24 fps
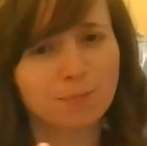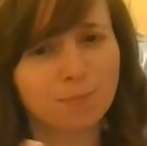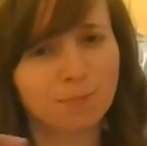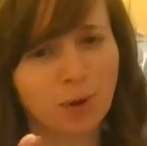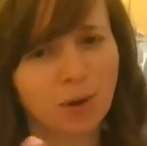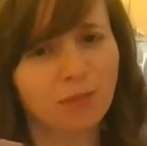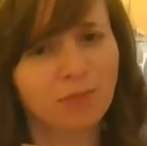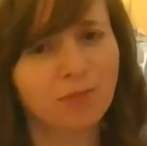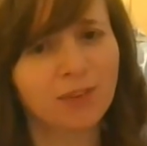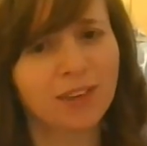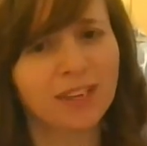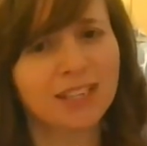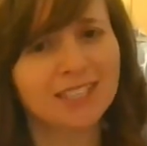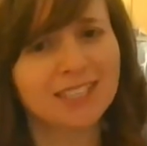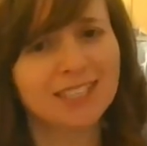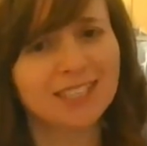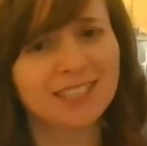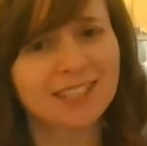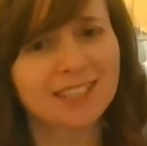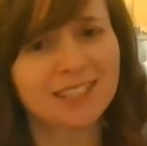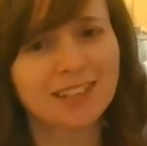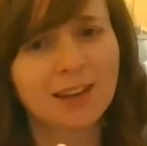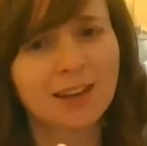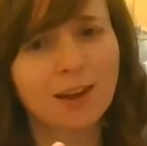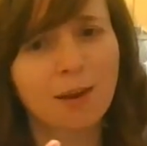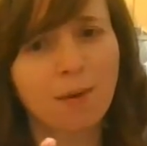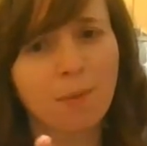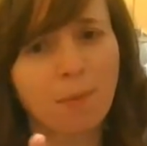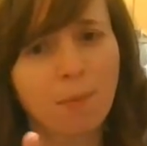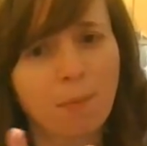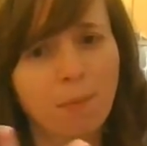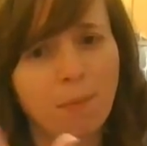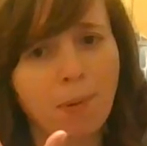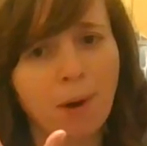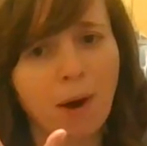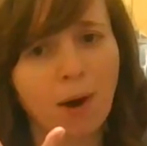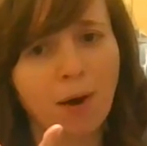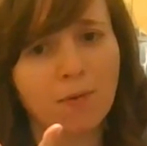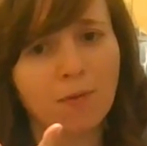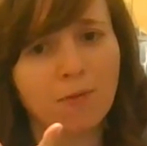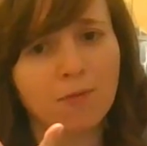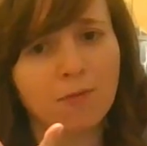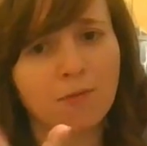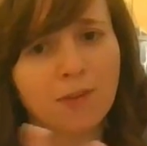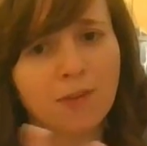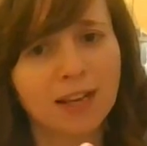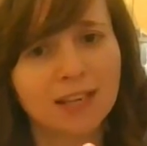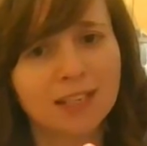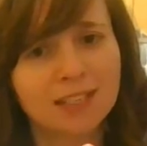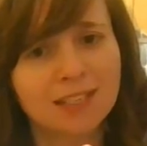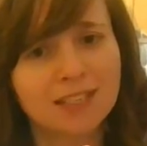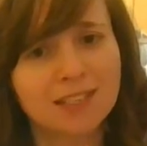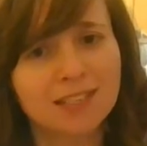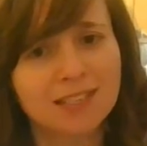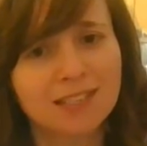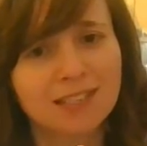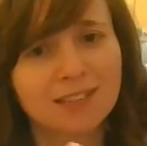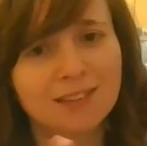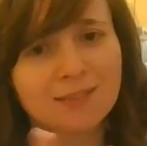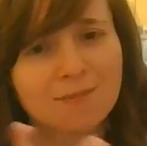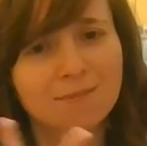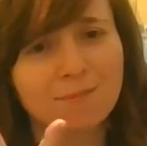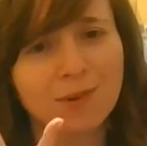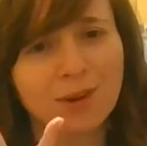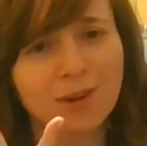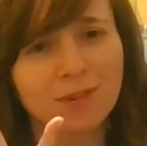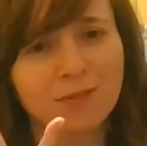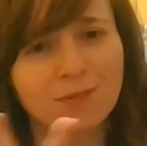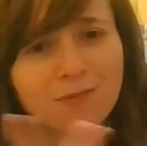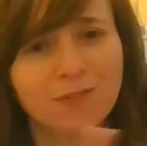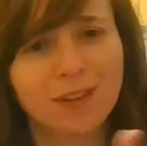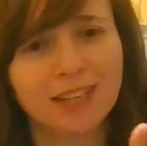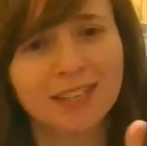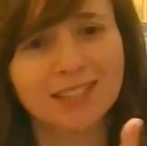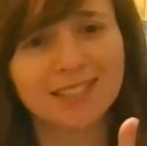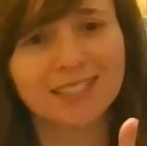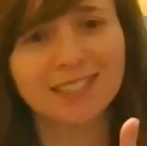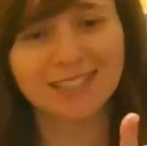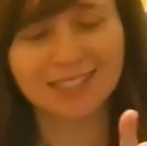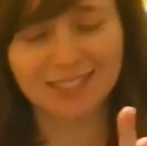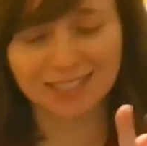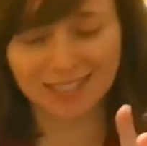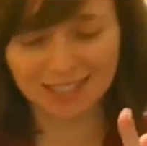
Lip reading: Perfect, perfect, perfect.